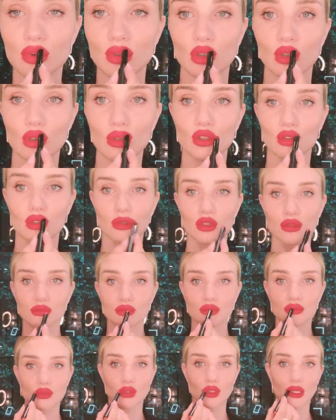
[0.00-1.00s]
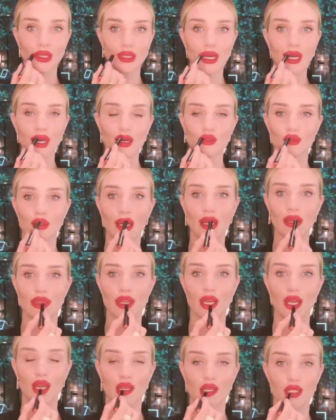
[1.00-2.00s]
Cool, look how
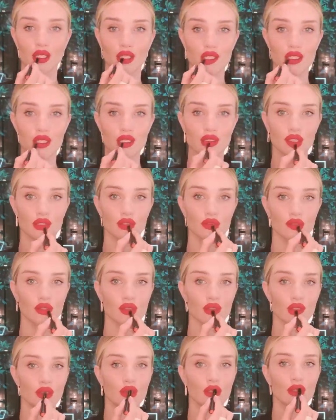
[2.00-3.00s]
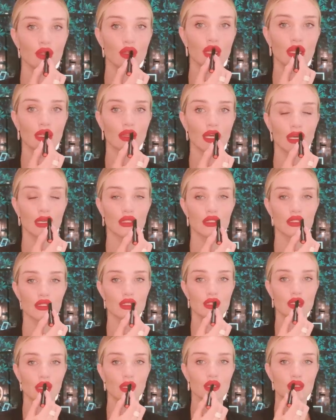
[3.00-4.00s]
red that is. Like, that is
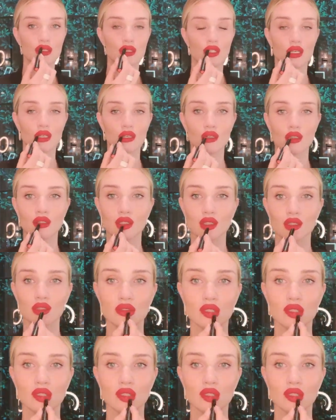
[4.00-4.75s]
such a